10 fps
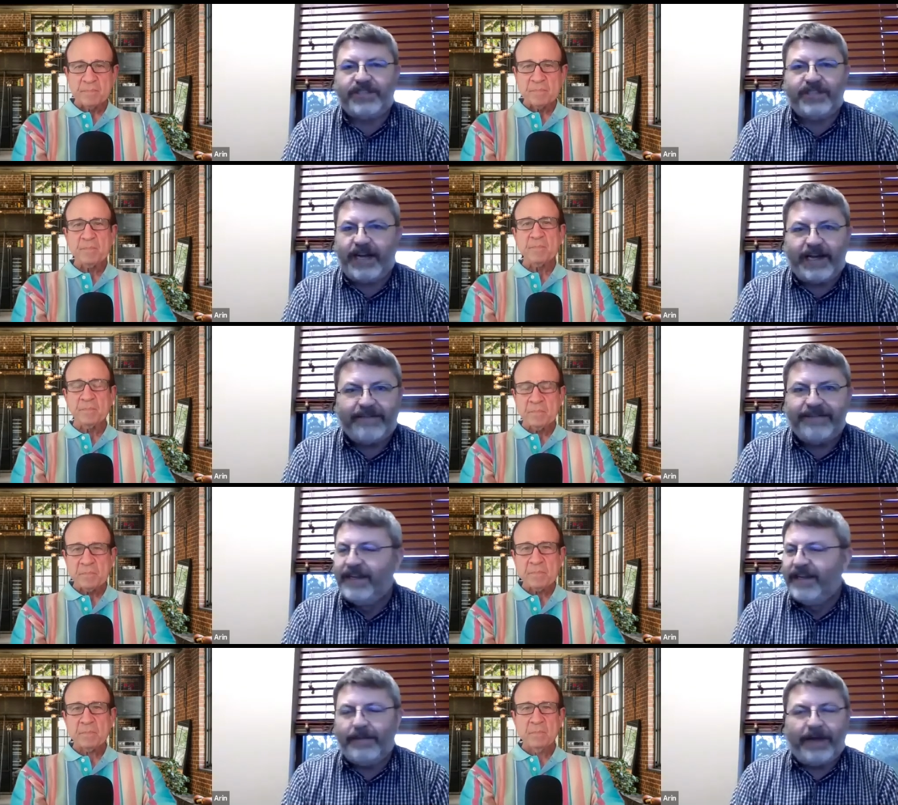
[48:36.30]
Speaker 1: that you have
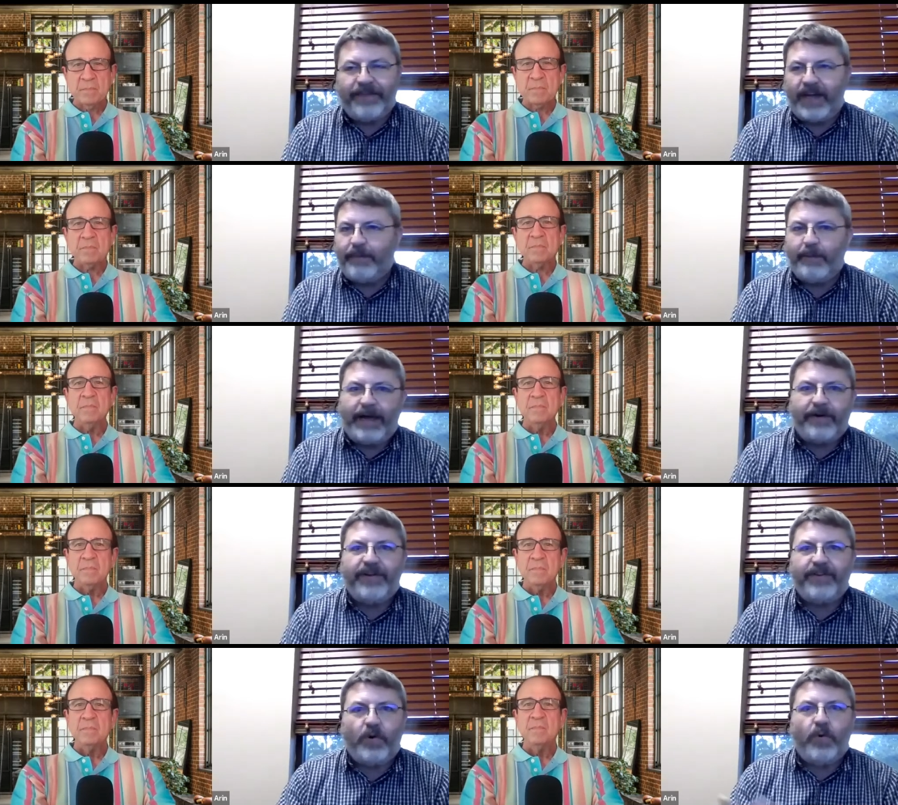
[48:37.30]
about the hybrid
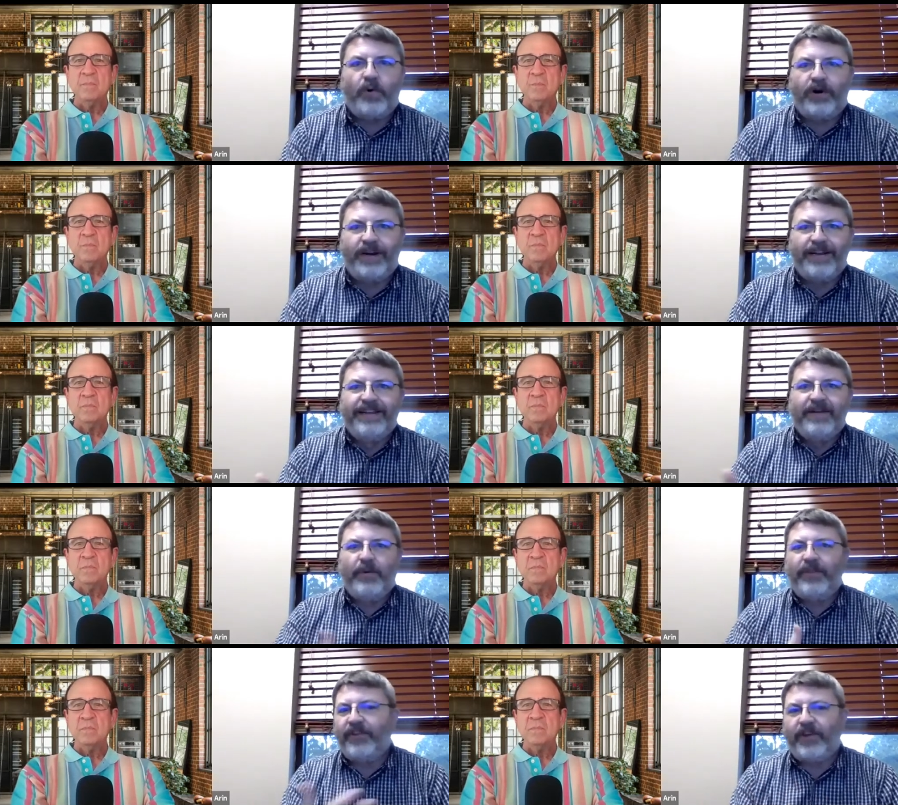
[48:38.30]
batteries or
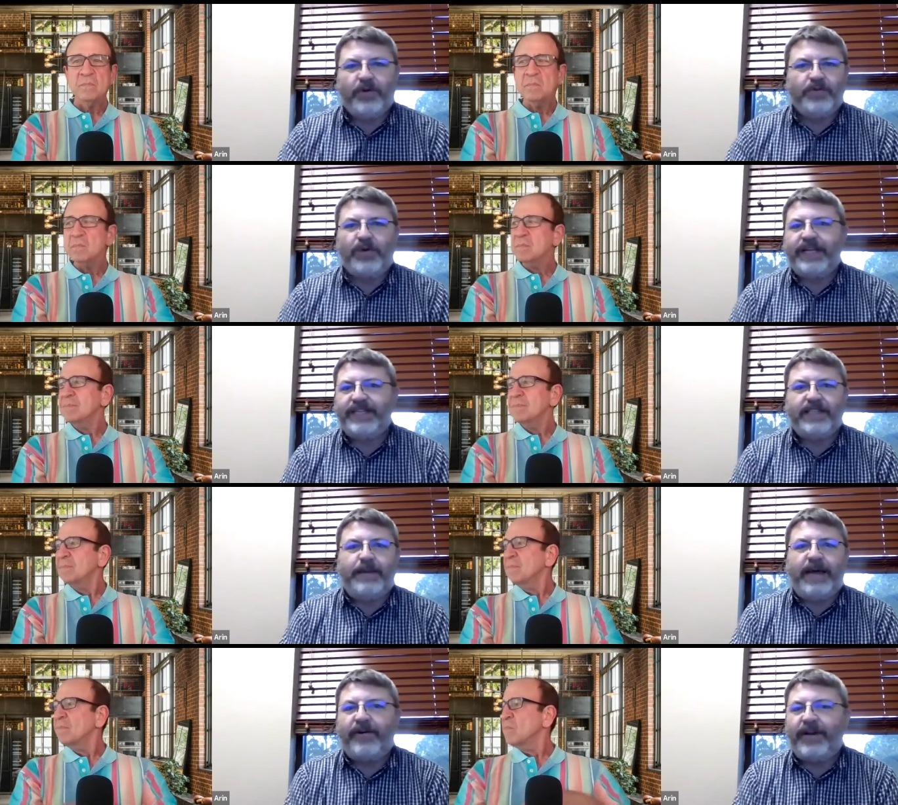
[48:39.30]
whether the codes relate
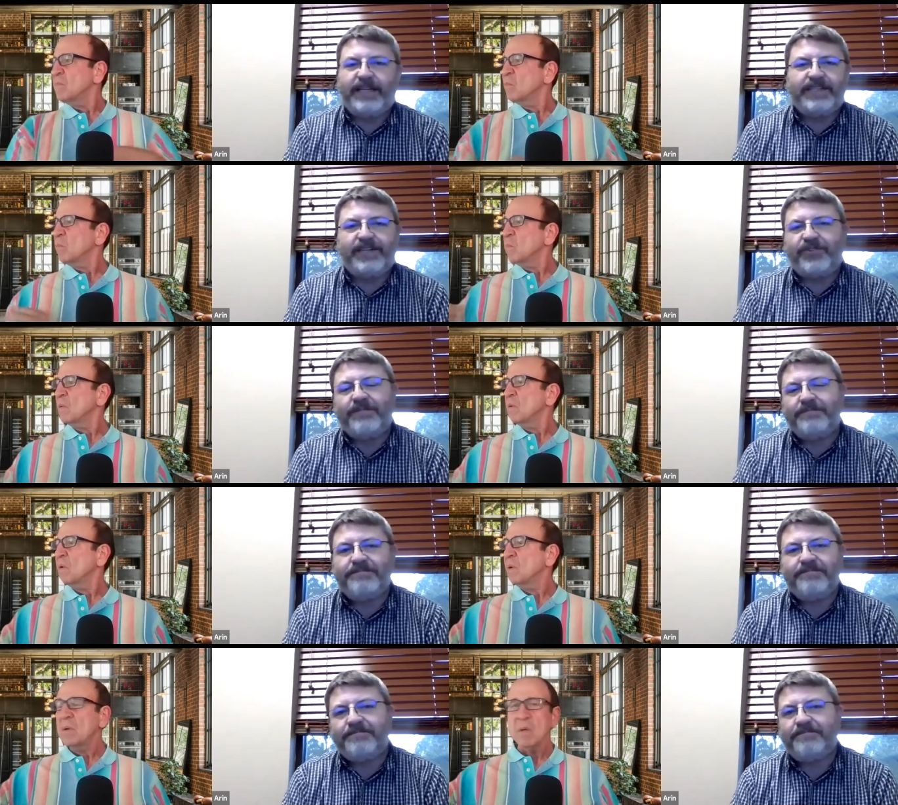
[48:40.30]
to the battery and et cetera.
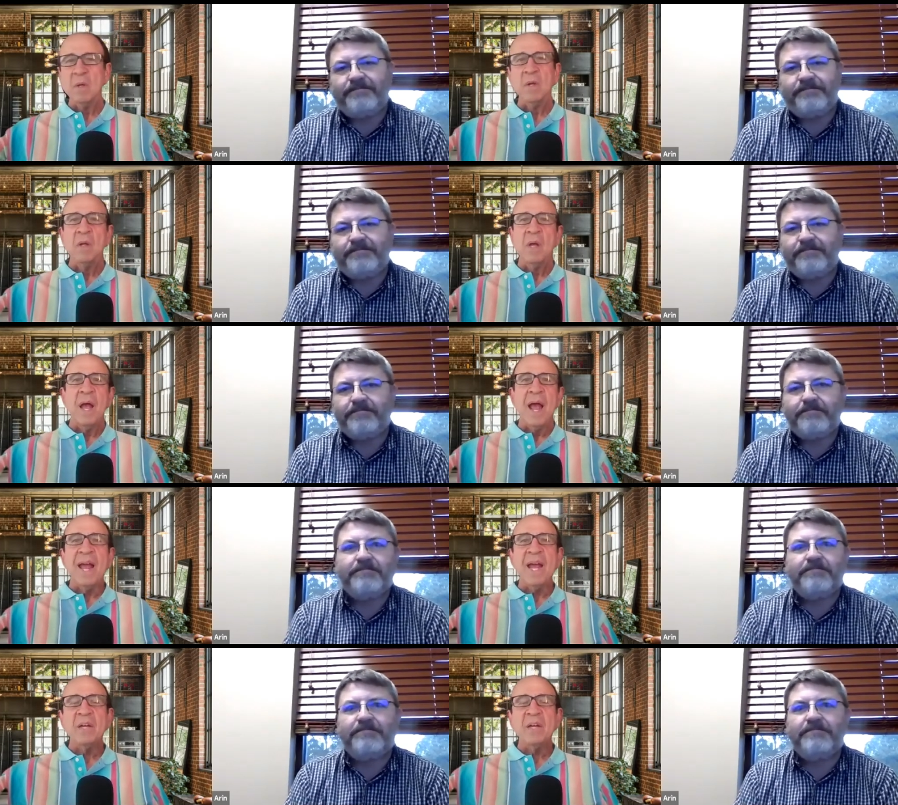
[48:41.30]

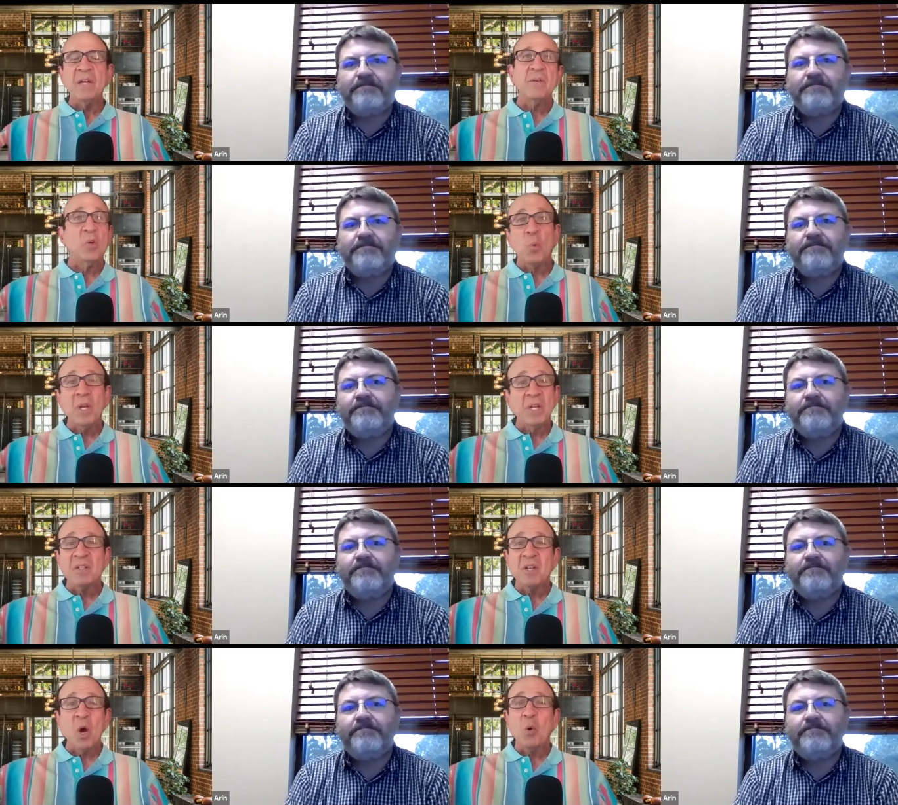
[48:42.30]
Speaker 2: And you're
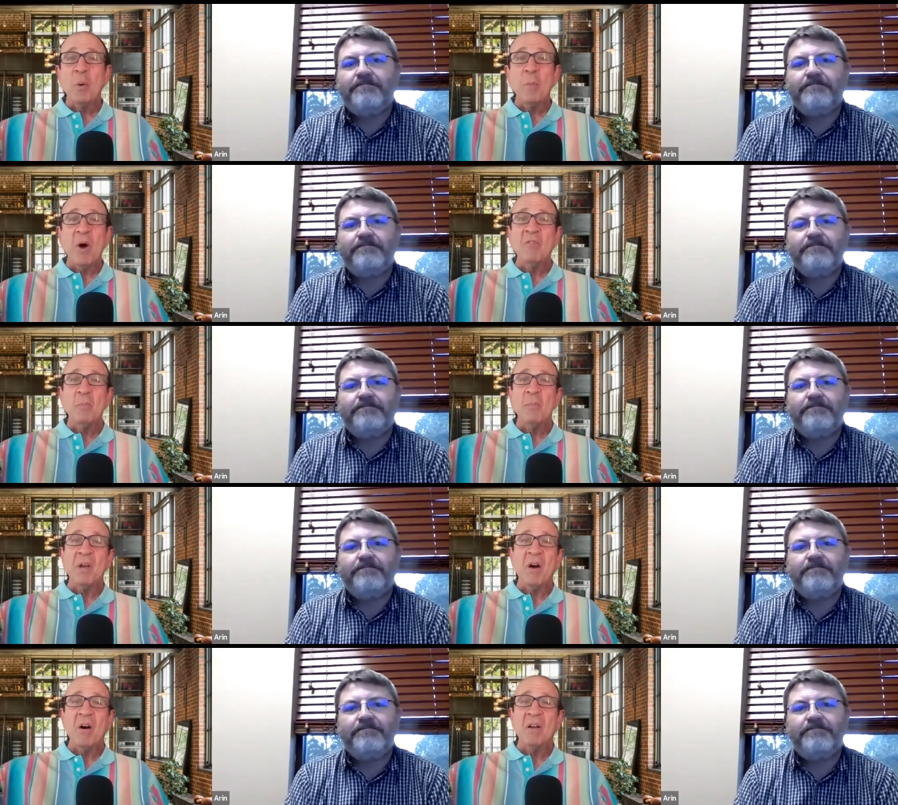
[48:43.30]
willing to go above and
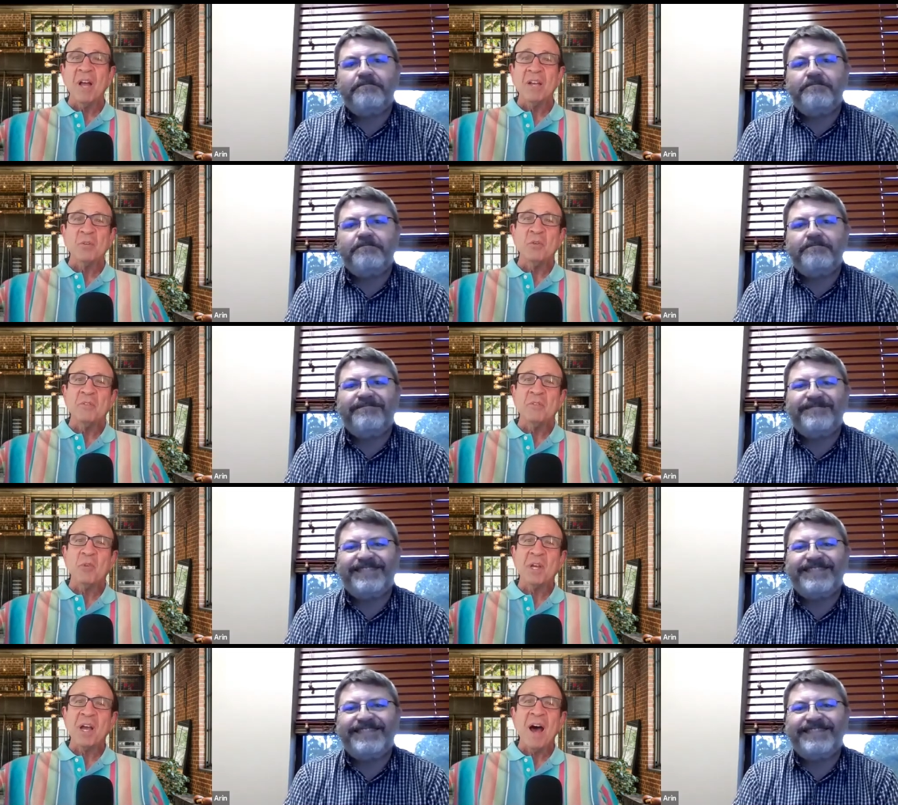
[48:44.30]
beyond like you did
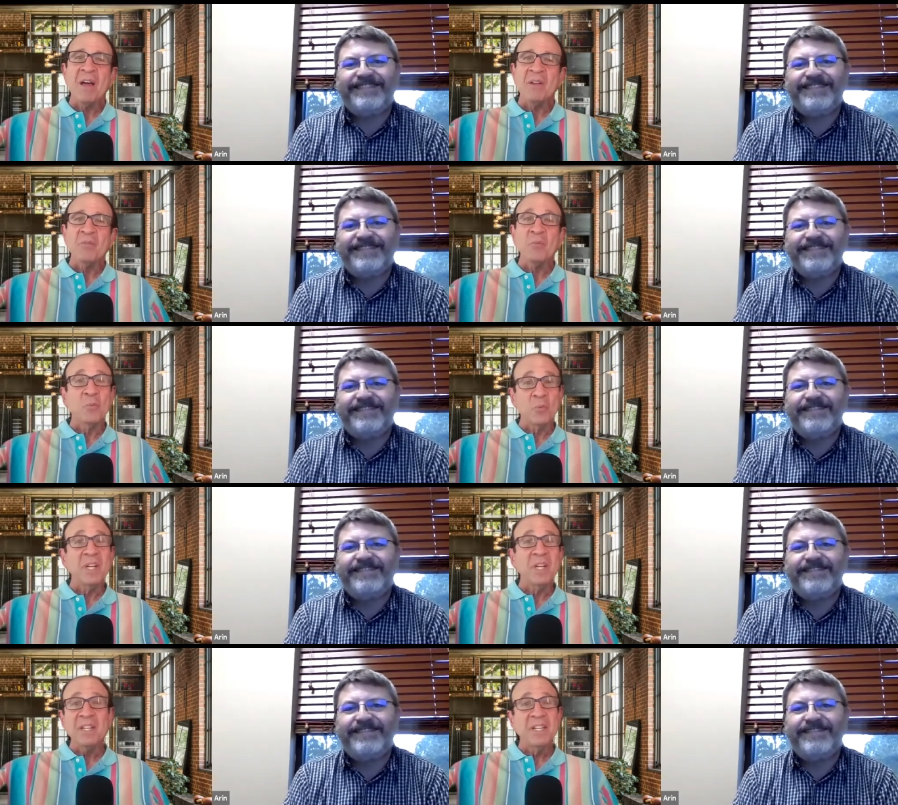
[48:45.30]
for the guy that
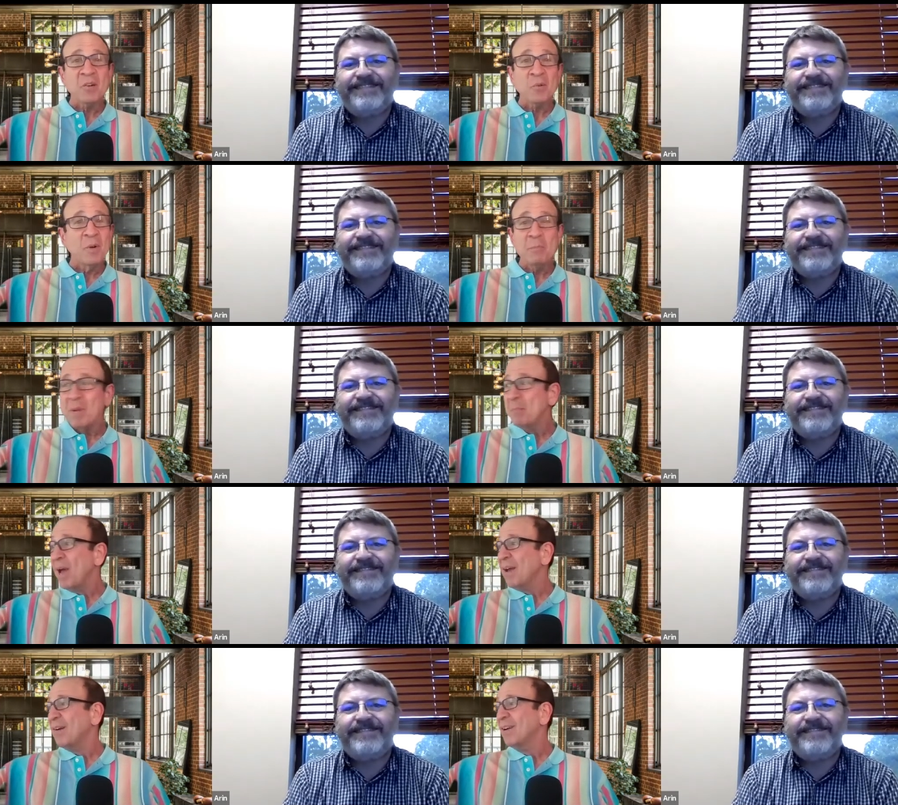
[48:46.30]
didn't need a Green Bean
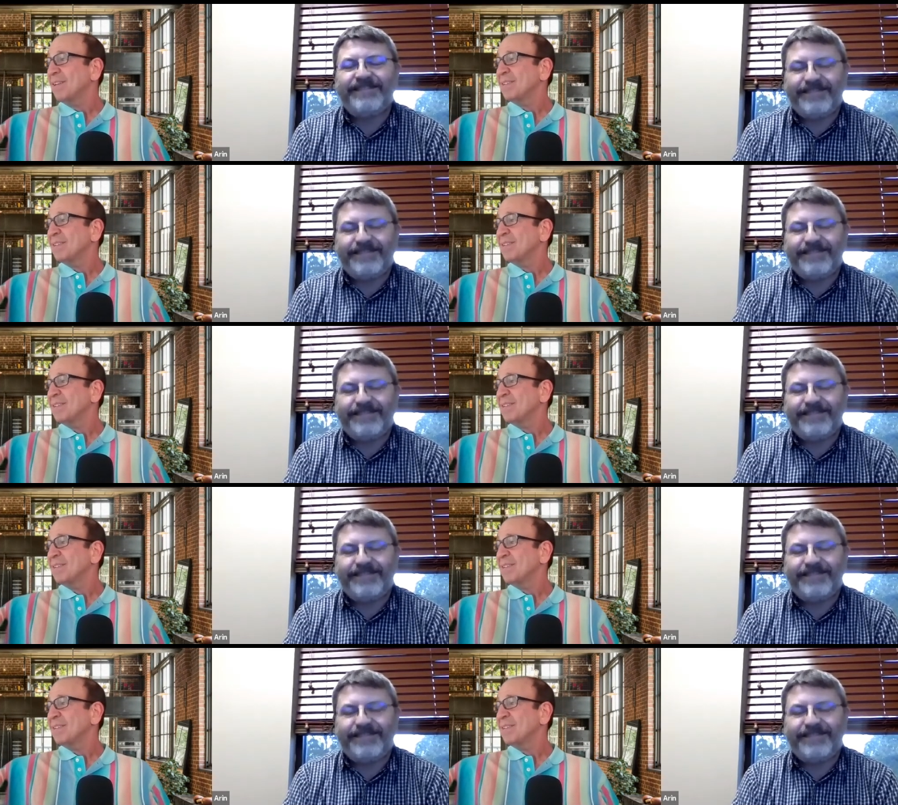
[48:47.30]
battery.